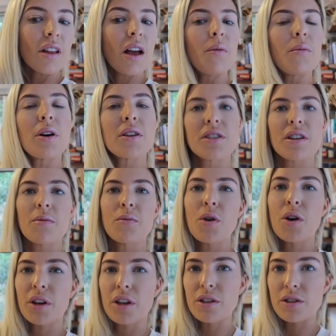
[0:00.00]
and whilst I'm
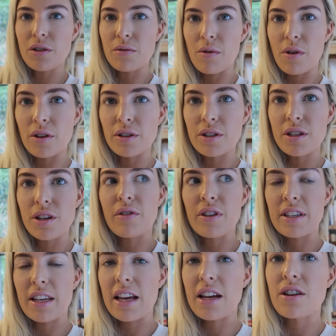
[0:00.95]
working towards
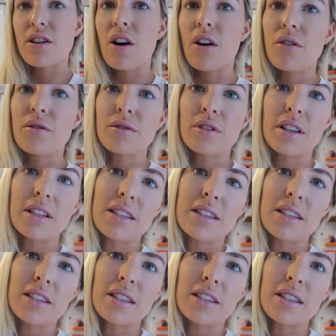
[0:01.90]
physique goals,